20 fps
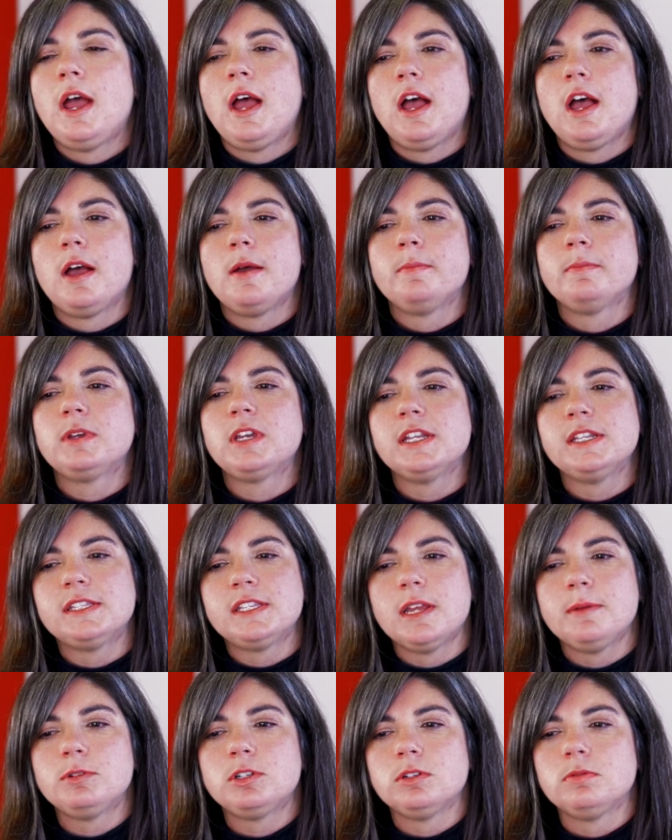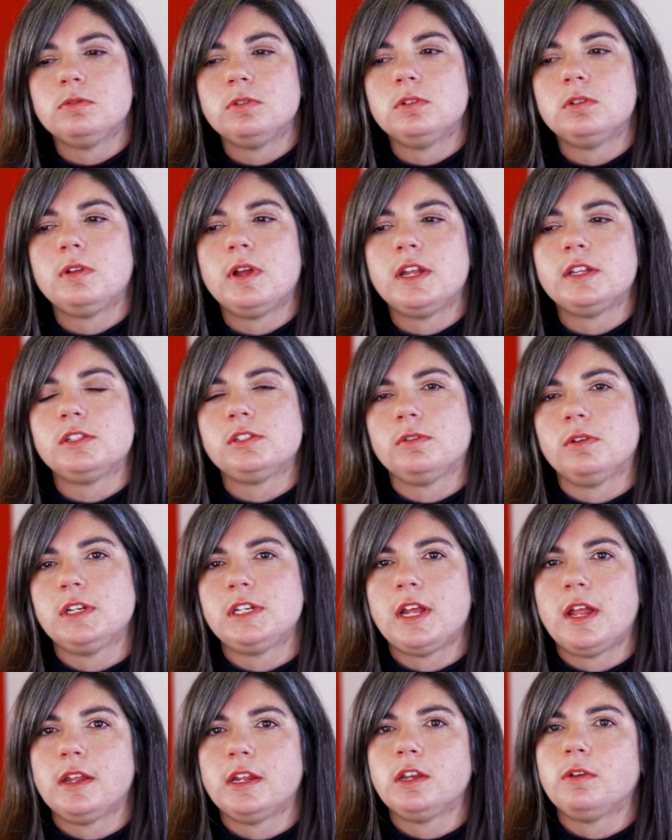Conceptual and
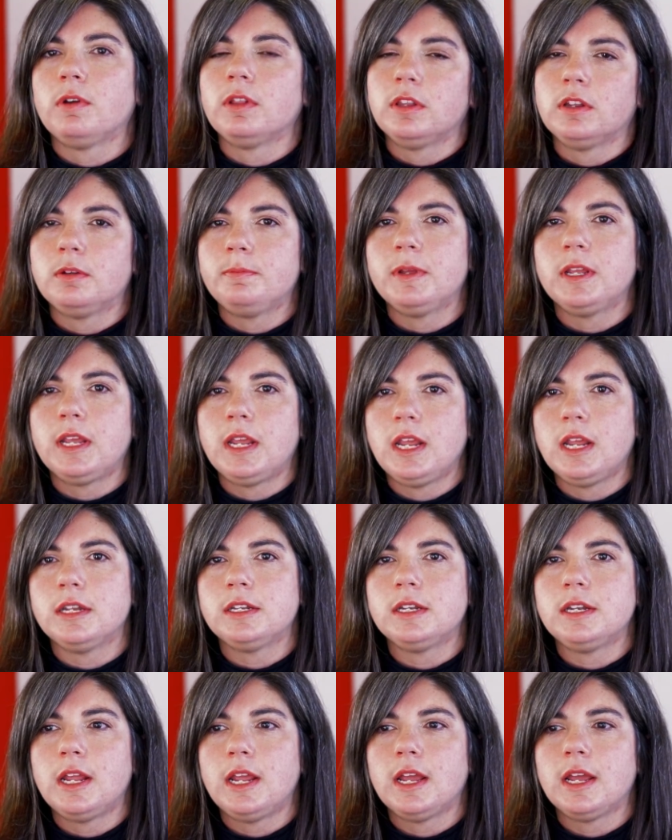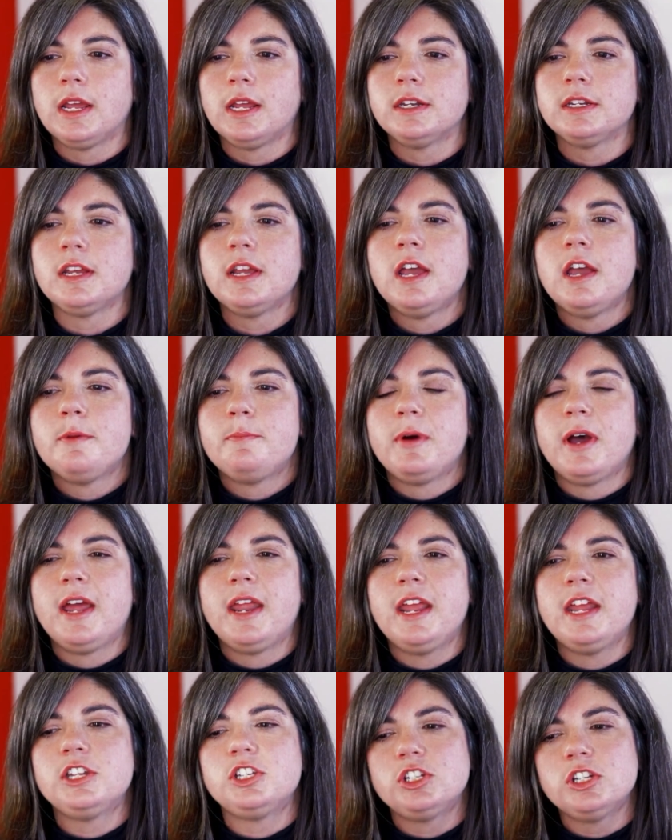storytelling go a little bit hand in hand,
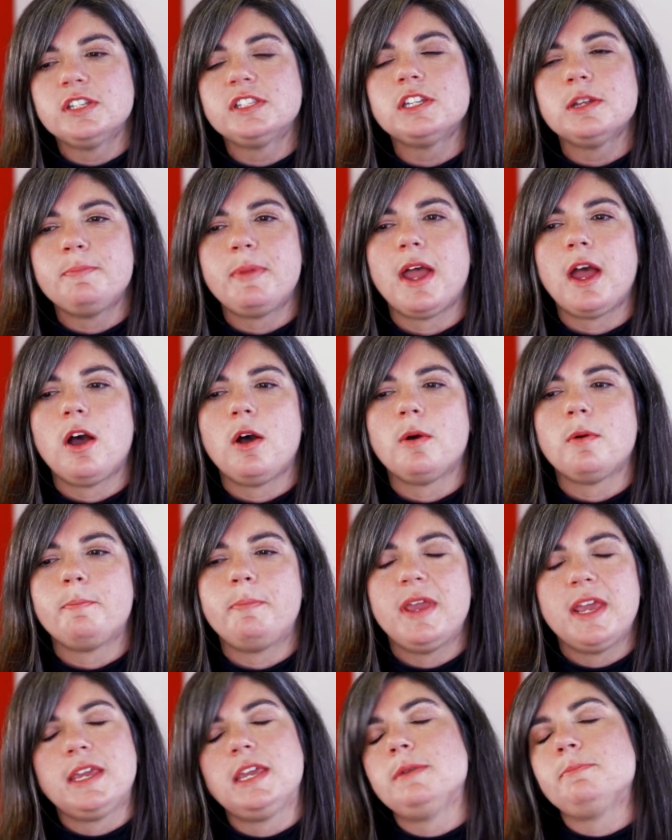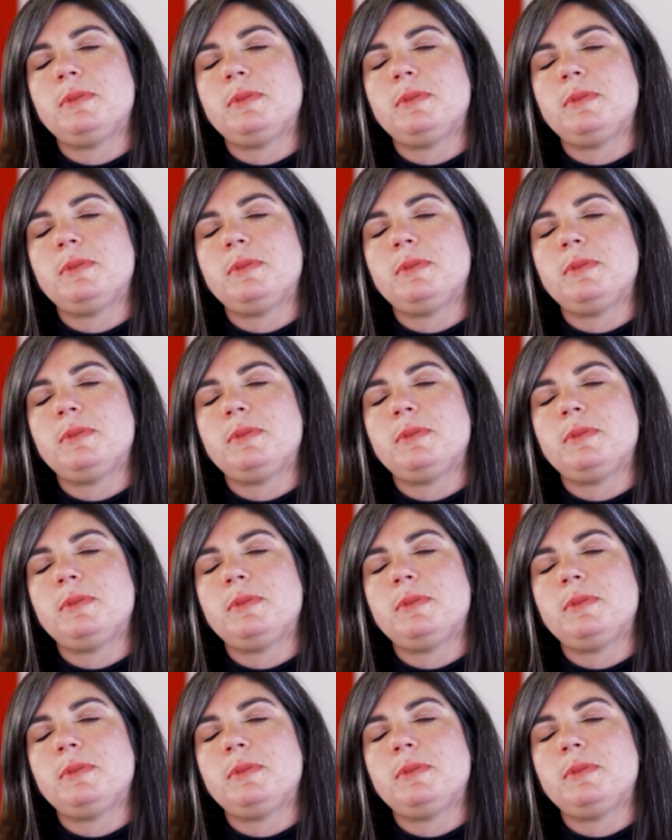but it's just about picking